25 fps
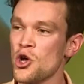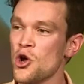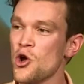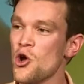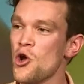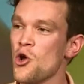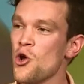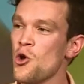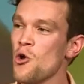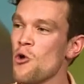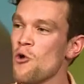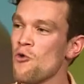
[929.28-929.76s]

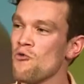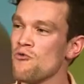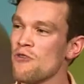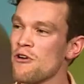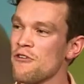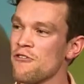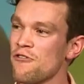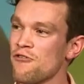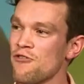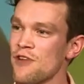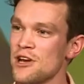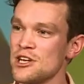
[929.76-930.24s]
so
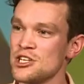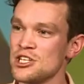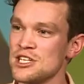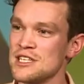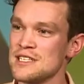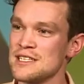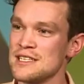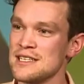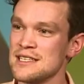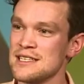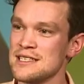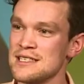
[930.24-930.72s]

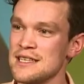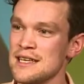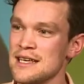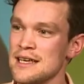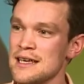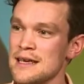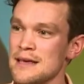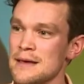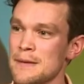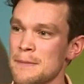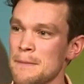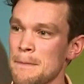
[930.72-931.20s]
refreshing to
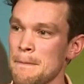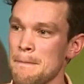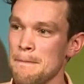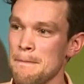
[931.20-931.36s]
see.